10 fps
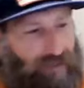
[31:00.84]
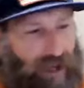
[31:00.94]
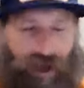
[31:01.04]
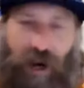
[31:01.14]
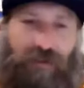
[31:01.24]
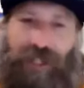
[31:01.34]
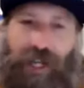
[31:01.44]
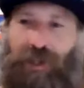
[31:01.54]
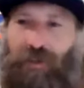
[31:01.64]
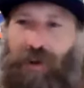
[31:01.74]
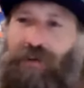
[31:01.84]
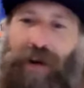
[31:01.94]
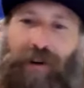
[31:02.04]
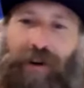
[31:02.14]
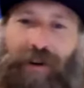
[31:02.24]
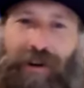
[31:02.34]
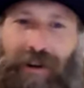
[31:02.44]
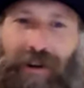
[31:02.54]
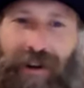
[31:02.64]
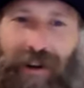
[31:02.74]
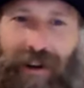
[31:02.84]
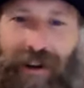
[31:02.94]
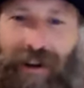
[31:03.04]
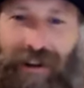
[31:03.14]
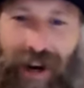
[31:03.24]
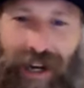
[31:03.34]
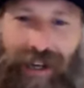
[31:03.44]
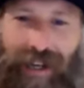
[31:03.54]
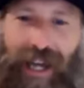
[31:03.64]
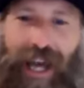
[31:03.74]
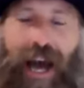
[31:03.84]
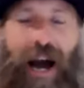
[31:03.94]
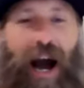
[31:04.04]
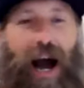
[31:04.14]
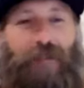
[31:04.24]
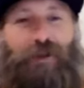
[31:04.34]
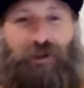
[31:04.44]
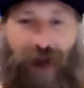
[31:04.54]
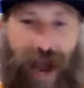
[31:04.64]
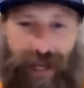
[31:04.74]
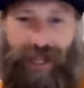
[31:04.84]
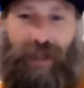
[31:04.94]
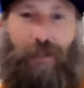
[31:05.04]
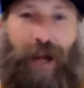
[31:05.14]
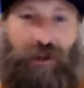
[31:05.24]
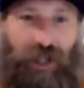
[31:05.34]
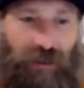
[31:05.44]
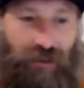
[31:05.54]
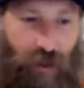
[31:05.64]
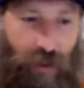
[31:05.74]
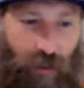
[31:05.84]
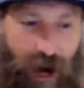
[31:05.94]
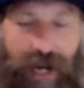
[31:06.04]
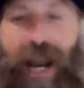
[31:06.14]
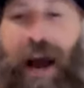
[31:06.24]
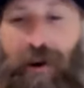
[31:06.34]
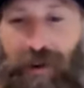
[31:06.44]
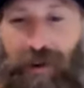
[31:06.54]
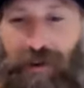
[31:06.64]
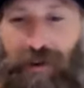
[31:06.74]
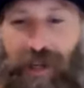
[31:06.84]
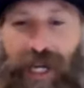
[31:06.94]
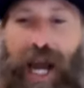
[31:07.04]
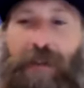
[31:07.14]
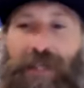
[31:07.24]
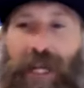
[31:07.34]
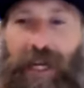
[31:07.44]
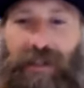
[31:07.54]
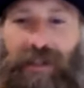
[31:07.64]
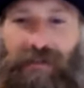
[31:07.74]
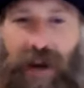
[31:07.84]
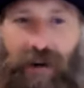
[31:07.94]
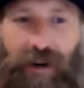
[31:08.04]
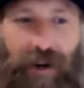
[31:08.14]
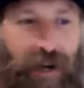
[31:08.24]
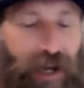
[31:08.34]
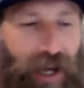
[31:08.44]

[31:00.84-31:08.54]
that conversation with the founder. Right. Mm. I'm tracking the metrics from right now. And I'm saying to the founder,